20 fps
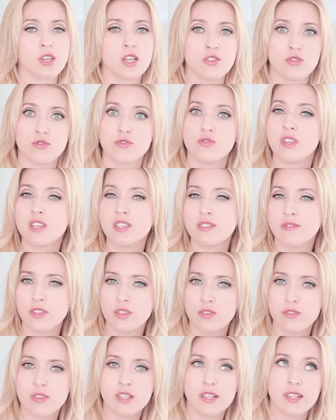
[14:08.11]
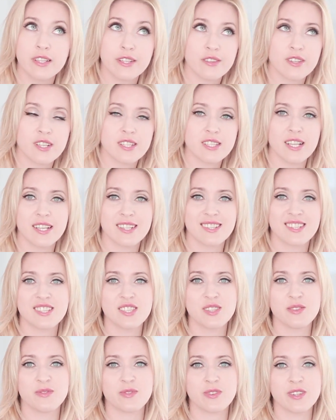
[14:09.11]
So today's video is clearly slightly
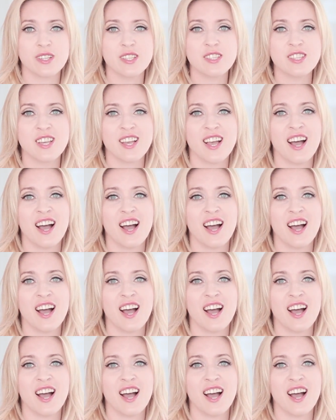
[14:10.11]
different.